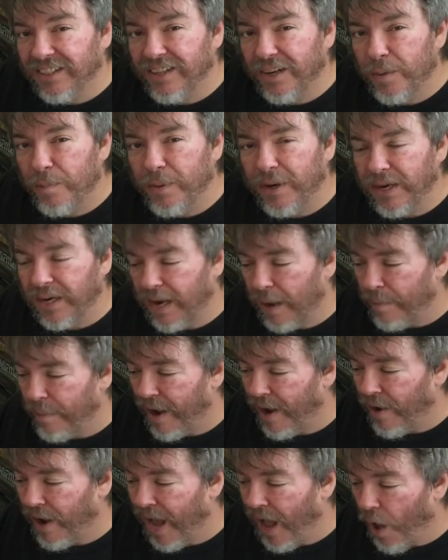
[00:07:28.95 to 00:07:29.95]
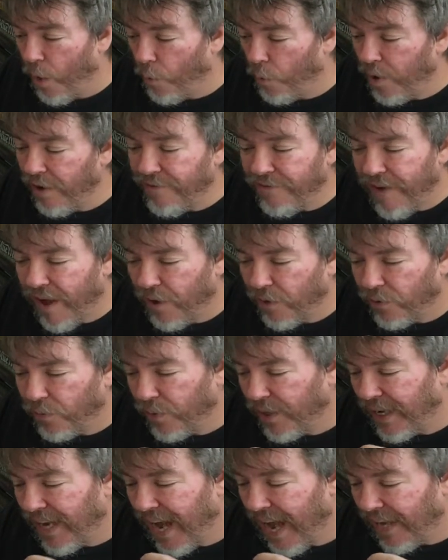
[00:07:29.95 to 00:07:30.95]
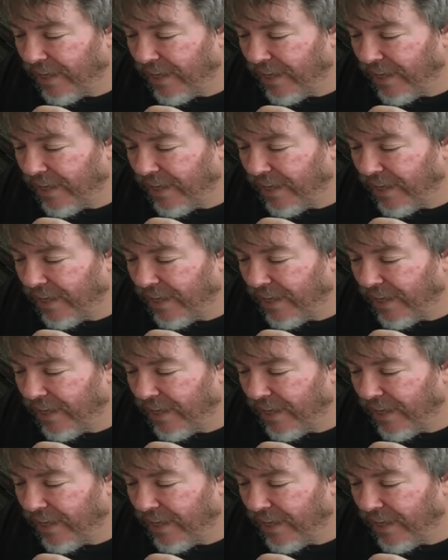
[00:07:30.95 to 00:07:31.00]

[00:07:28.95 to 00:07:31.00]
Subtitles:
little bit about how we found we